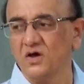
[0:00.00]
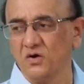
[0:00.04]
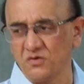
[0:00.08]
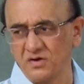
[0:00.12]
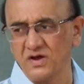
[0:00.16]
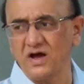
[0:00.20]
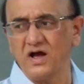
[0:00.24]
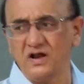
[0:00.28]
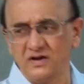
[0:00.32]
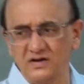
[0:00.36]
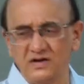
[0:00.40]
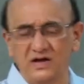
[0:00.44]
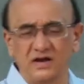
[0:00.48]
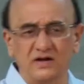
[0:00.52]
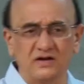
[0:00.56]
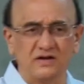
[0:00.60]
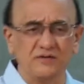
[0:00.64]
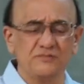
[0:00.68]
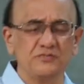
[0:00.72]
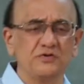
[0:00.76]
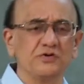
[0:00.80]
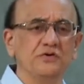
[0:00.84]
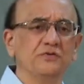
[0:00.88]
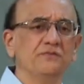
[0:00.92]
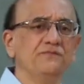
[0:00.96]
okay, I'll, I'll
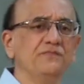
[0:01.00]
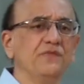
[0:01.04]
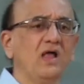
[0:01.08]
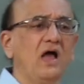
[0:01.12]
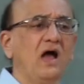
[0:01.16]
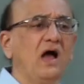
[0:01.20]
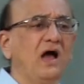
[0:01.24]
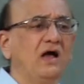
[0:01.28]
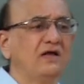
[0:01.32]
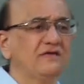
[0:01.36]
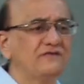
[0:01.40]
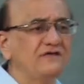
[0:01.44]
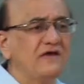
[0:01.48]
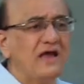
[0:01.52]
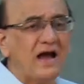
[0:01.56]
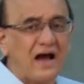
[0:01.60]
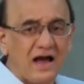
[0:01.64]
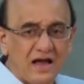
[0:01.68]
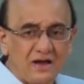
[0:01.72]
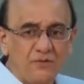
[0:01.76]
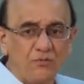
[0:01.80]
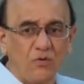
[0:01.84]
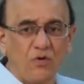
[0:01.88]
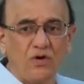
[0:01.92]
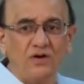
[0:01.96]
come to you. See,
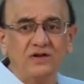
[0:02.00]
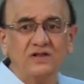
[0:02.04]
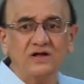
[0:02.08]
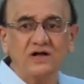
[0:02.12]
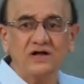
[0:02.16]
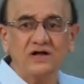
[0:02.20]
I want the